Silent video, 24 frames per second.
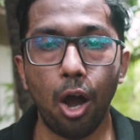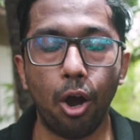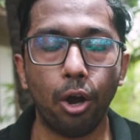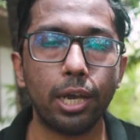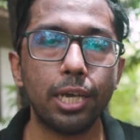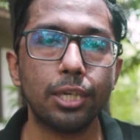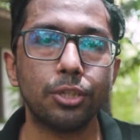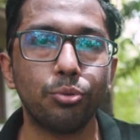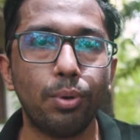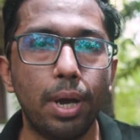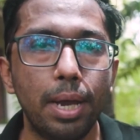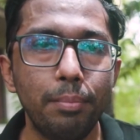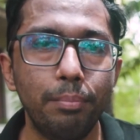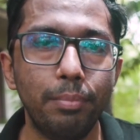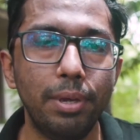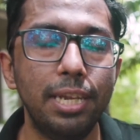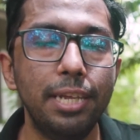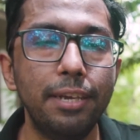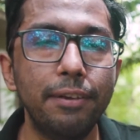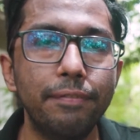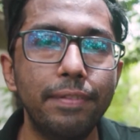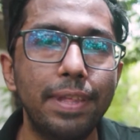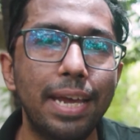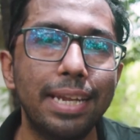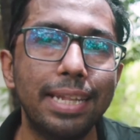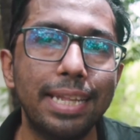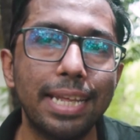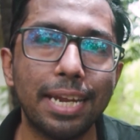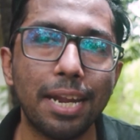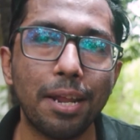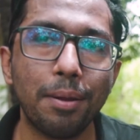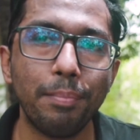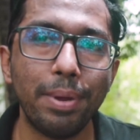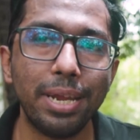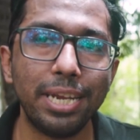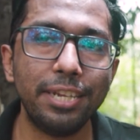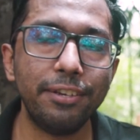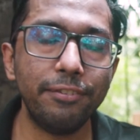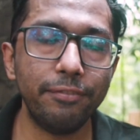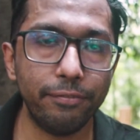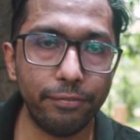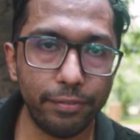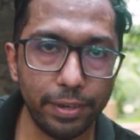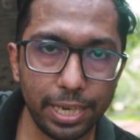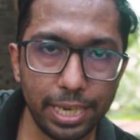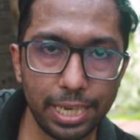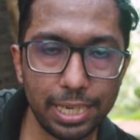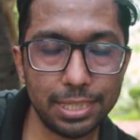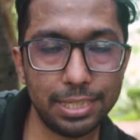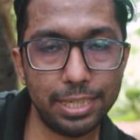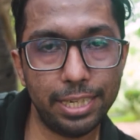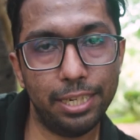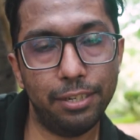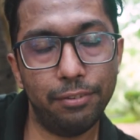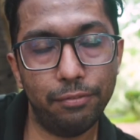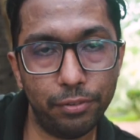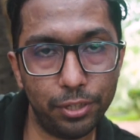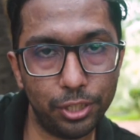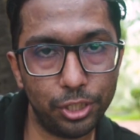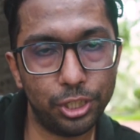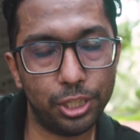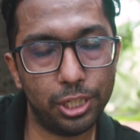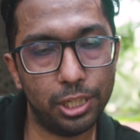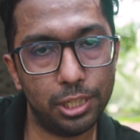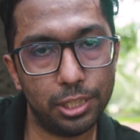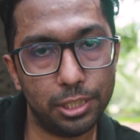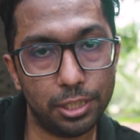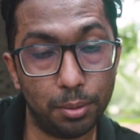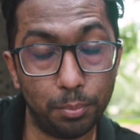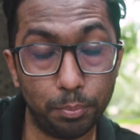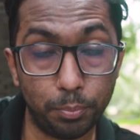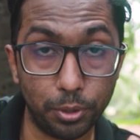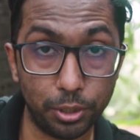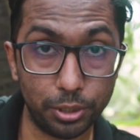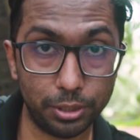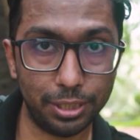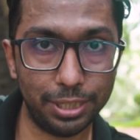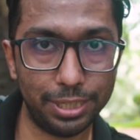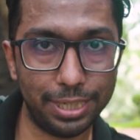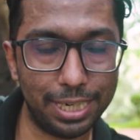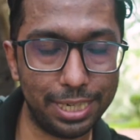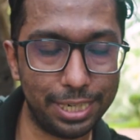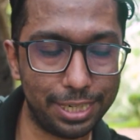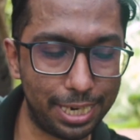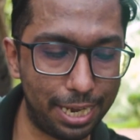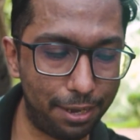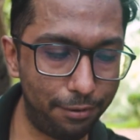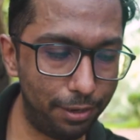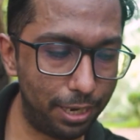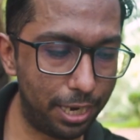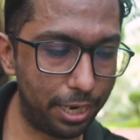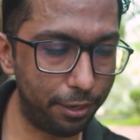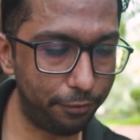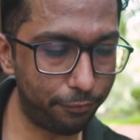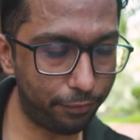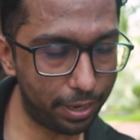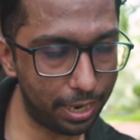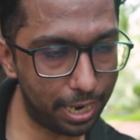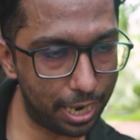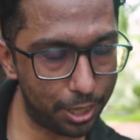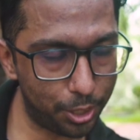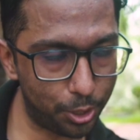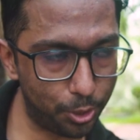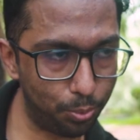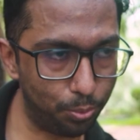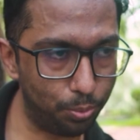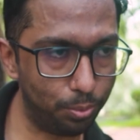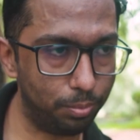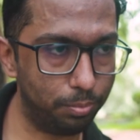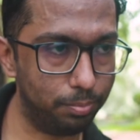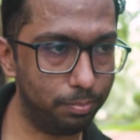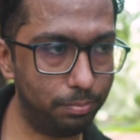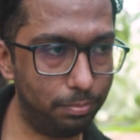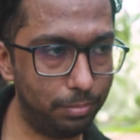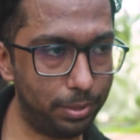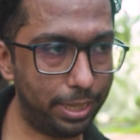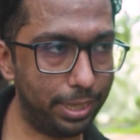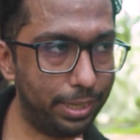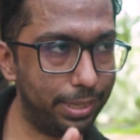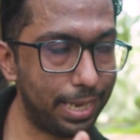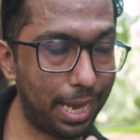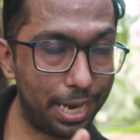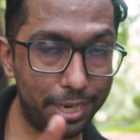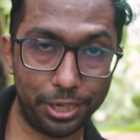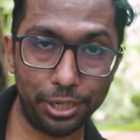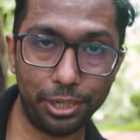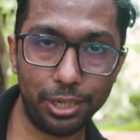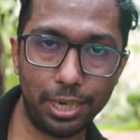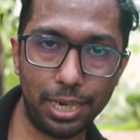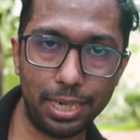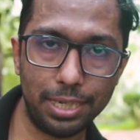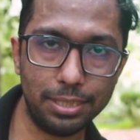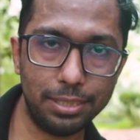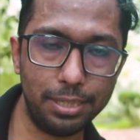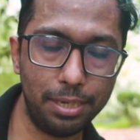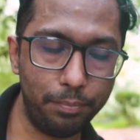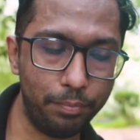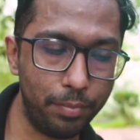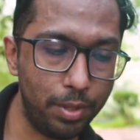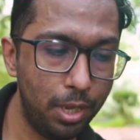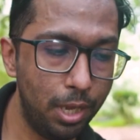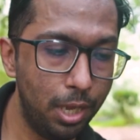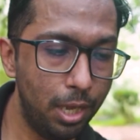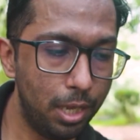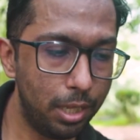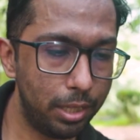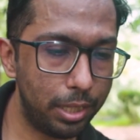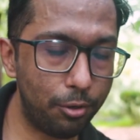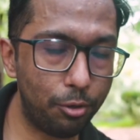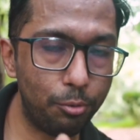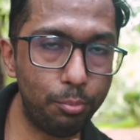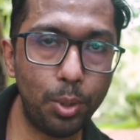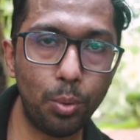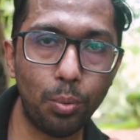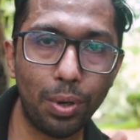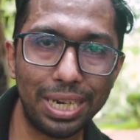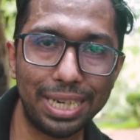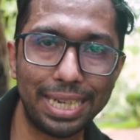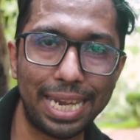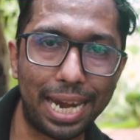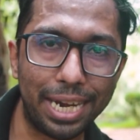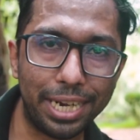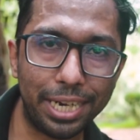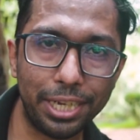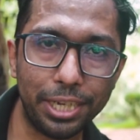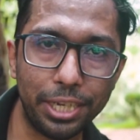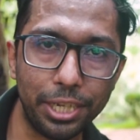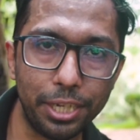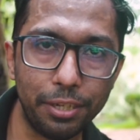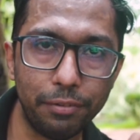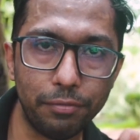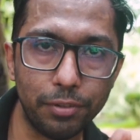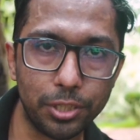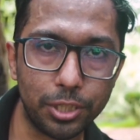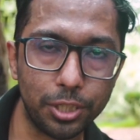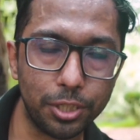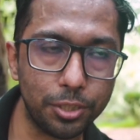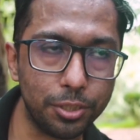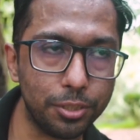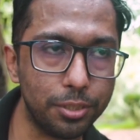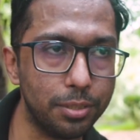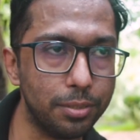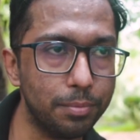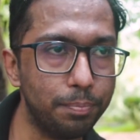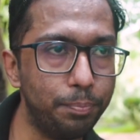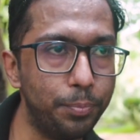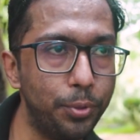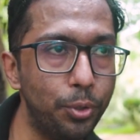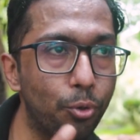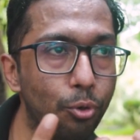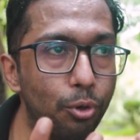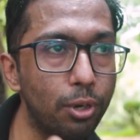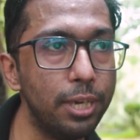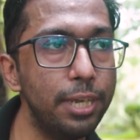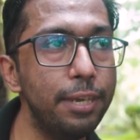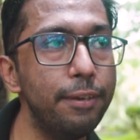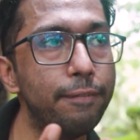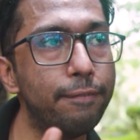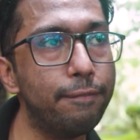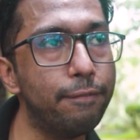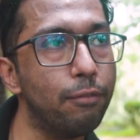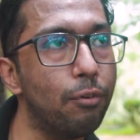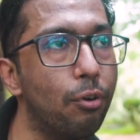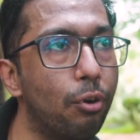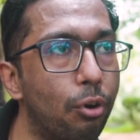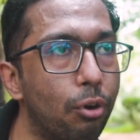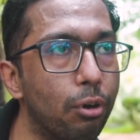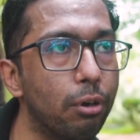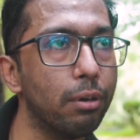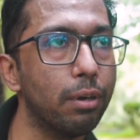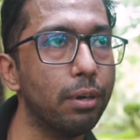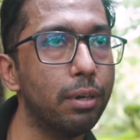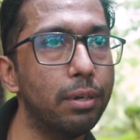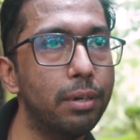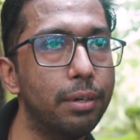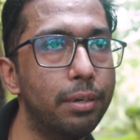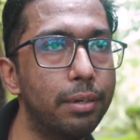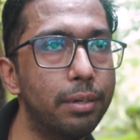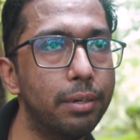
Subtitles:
Okay, so I believe that there are many ways in which some person can travel, and if I had to like categorize them, there would be one category which is purely for